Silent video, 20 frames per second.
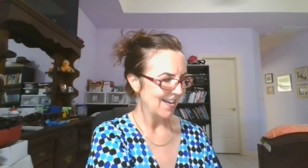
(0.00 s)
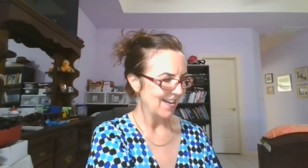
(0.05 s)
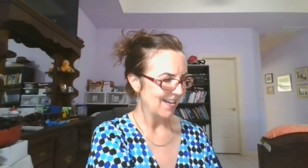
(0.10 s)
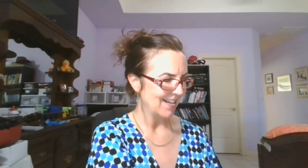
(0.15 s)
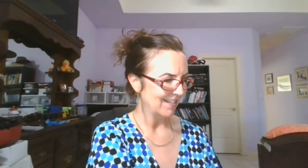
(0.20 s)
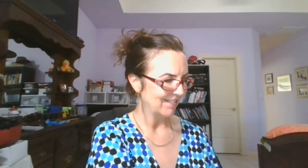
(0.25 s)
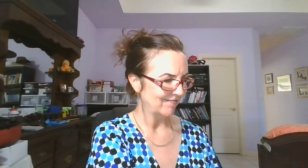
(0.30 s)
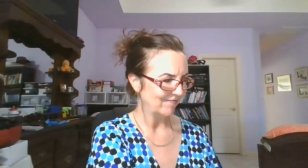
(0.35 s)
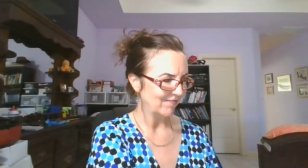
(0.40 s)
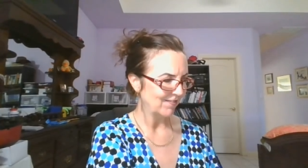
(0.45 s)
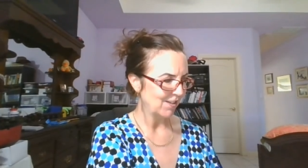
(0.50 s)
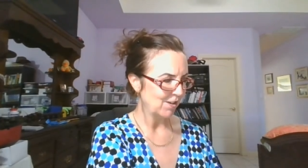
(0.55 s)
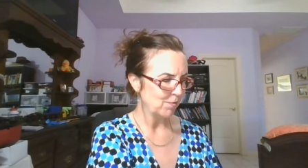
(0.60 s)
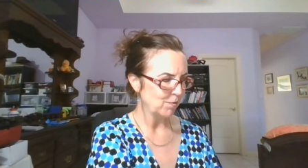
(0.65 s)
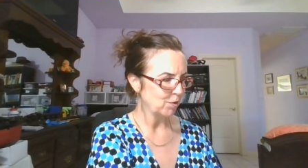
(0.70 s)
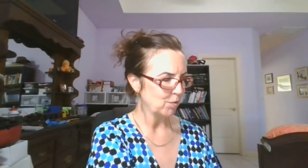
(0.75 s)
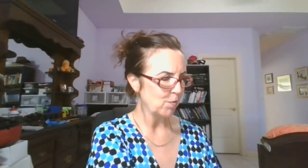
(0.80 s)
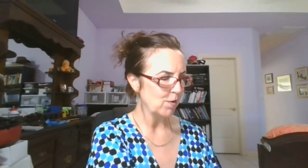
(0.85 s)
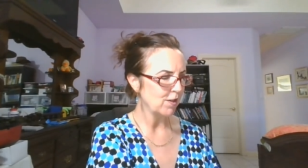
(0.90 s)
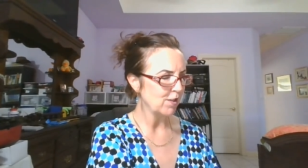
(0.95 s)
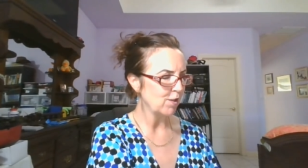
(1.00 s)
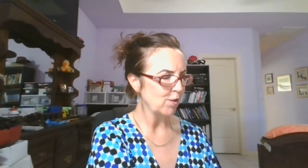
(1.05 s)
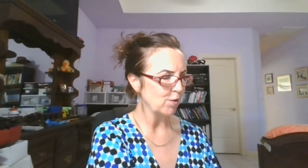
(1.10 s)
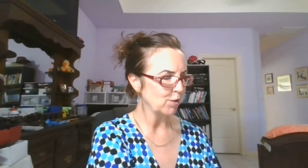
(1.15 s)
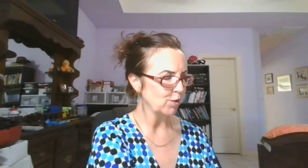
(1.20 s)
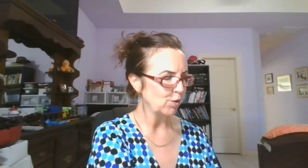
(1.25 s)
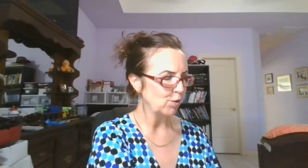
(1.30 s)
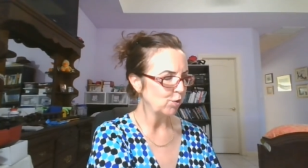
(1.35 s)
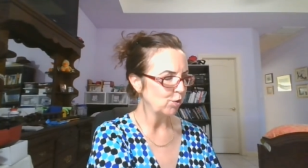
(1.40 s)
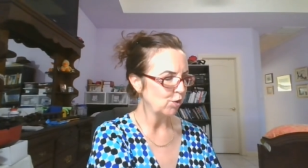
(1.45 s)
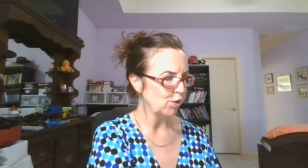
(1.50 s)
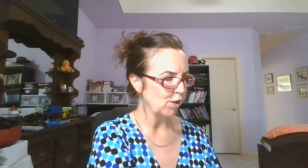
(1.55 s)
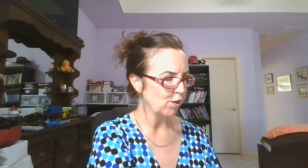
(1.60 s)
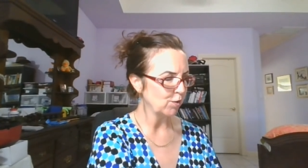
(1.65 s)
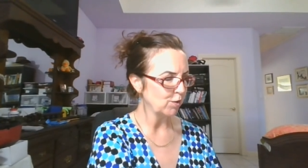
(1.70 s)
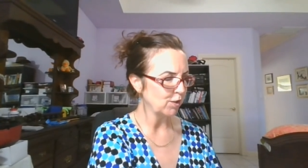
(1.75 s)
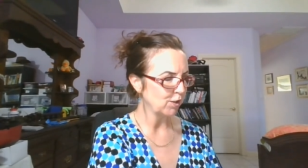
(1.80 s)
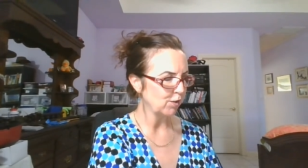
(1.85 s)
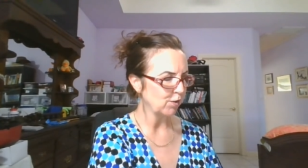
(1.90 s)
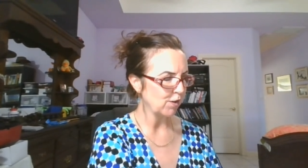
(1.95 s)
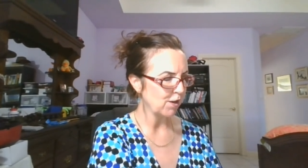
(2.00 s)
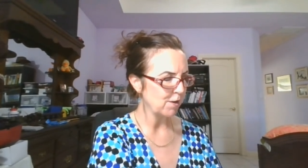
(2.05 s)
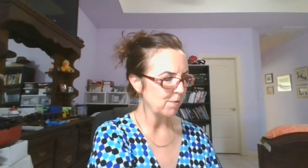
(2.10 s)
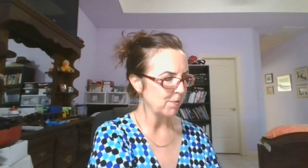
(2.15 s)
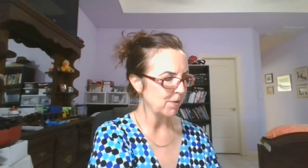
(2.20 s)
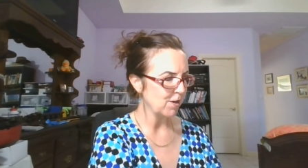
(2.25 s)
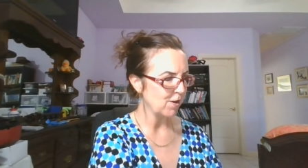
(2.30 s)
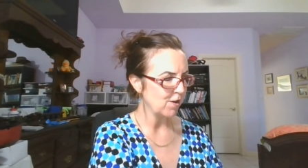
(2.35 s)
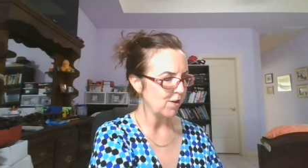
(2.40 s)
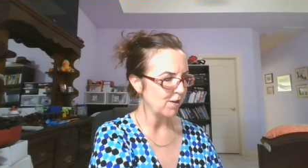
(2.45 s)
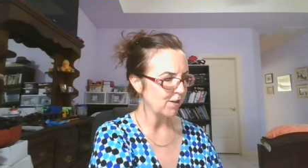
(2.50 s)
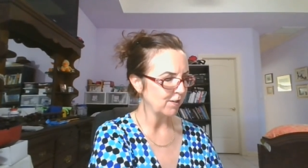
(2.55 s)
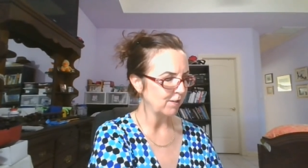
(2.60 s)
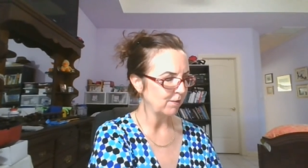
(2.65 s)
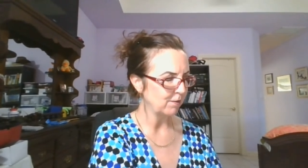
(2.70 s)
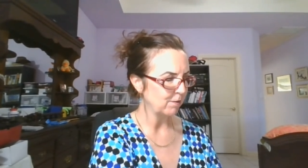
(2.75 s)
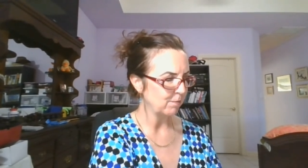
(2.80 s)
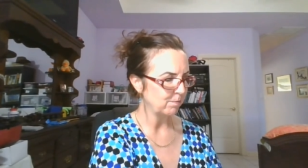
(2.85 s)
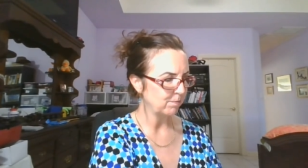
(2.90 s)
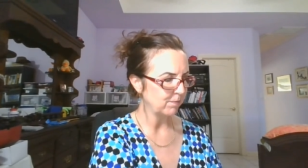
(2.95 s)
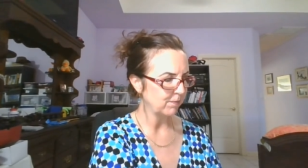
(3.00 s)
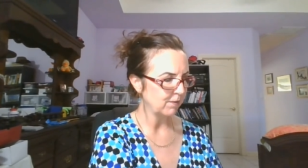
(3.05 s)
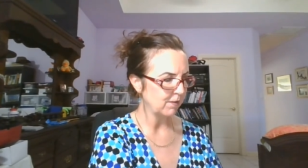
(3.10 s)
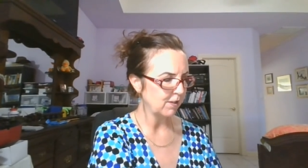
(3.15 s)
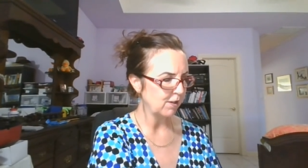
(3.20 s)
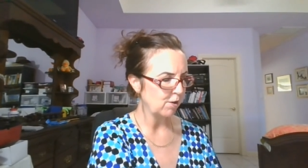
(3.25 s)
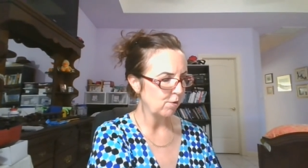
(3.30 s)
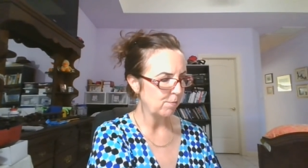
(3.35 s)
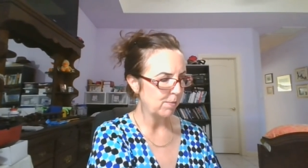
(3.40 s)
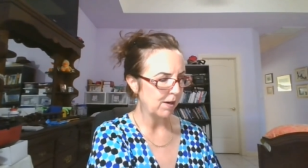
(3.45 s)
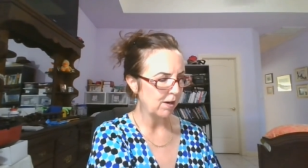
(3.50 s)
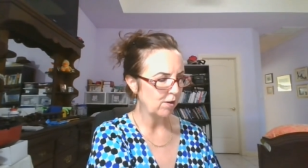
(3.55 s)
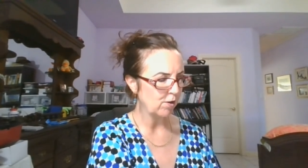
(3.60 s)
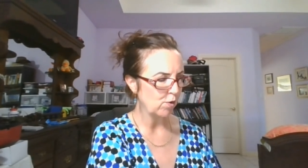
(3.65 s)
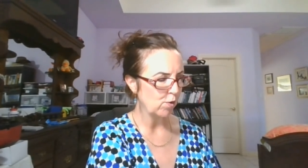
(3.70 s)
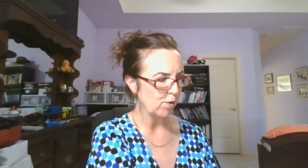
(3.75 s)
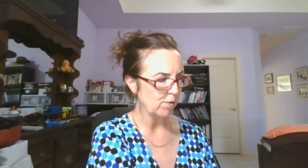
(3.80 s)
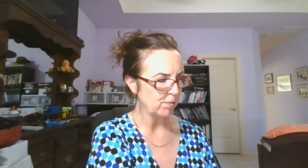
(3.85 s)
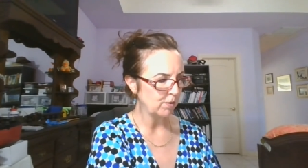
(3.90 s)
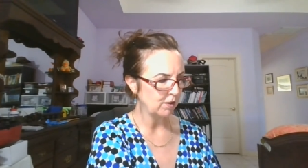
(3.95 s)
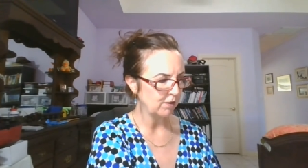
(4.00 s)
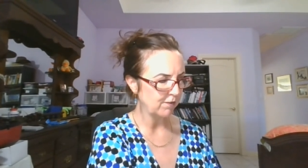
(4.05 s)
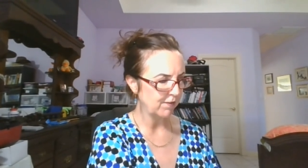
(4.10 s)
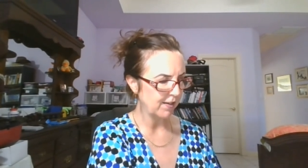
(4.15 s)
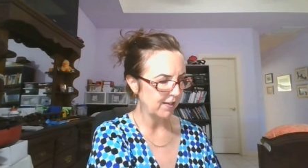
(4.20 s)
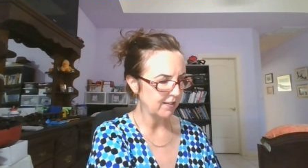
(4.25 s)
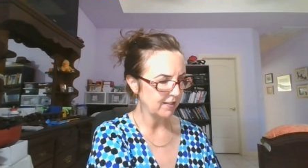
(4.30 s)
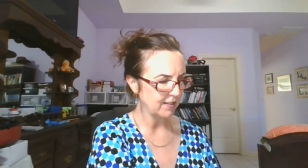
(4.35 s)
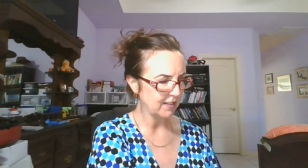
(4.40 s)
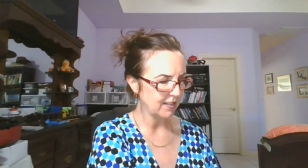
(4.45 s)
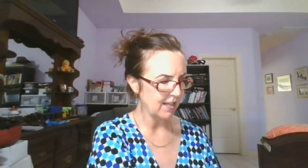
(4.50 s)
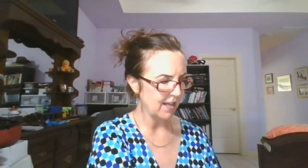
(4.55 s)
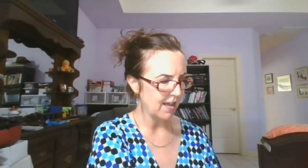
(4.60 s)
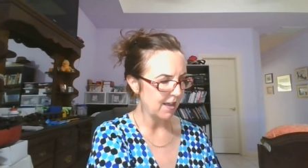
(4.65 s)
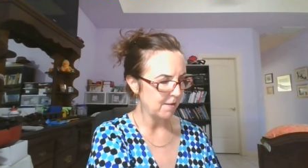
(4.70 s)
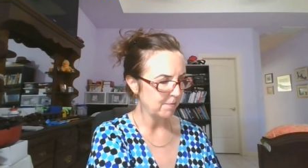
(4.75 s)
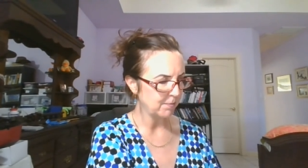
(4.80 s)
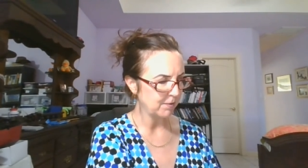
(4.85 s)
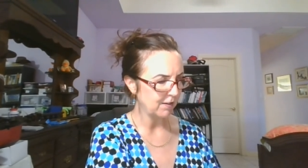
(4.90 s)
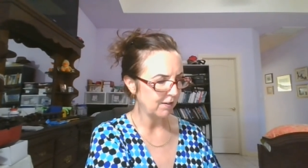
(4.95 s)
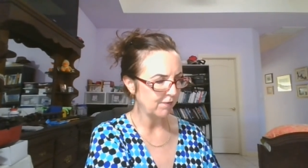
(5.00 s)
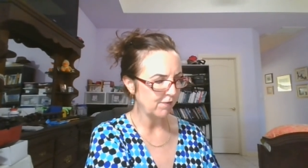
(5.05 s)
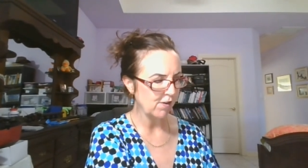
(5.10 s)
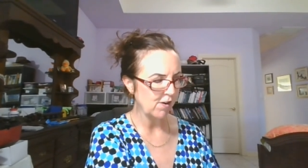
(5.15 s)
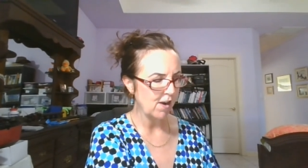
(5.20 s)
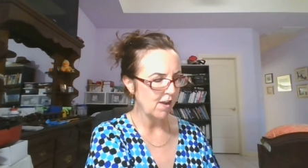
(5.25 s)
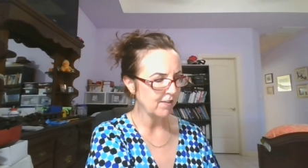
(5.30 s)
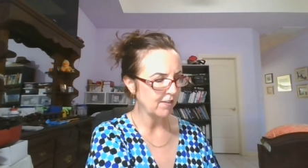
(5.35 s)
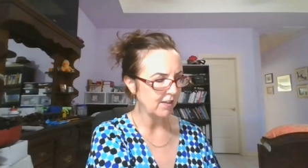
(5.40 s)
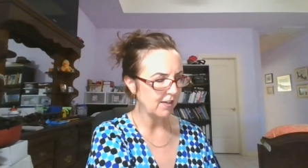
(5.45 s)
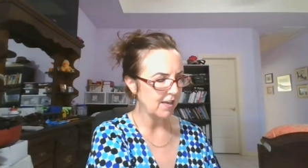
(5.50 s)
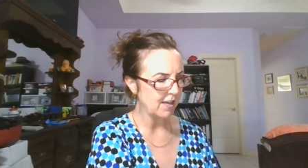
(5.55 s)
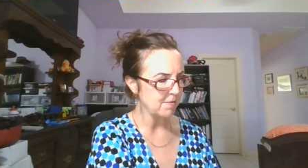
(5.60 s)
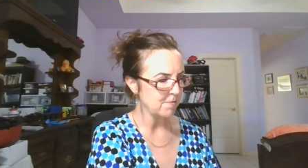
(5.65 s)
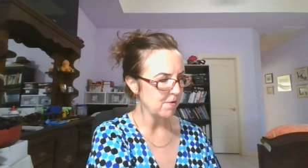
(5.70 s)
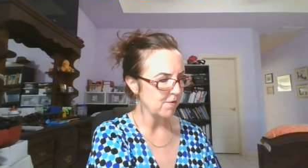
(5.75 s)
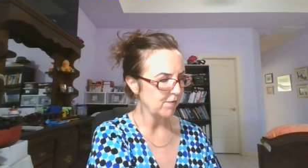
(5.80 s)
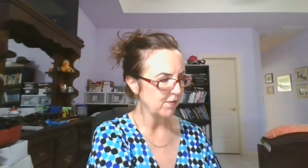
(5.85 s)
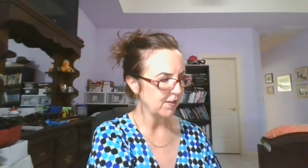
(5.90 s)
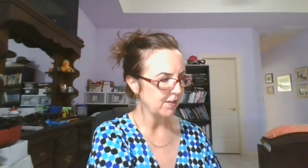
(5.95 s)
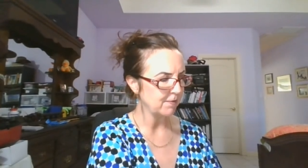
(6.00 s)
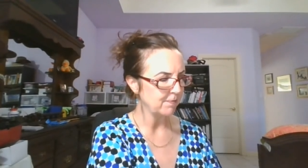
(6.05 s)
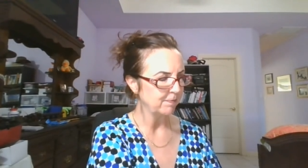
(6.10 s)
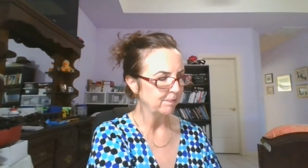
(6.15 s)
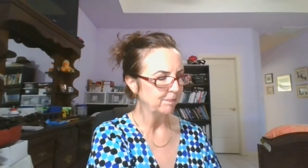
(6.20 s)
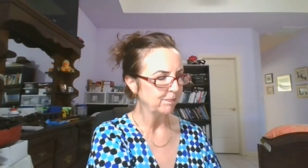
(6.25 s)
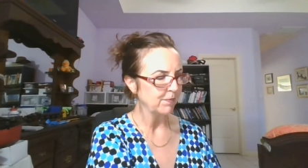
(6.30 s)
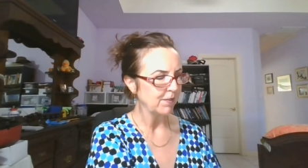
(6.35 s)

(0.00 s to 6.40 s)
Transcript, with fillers: it was one of those new shows that are coming on, you know, paranormal events that happen. I forgot the name of it.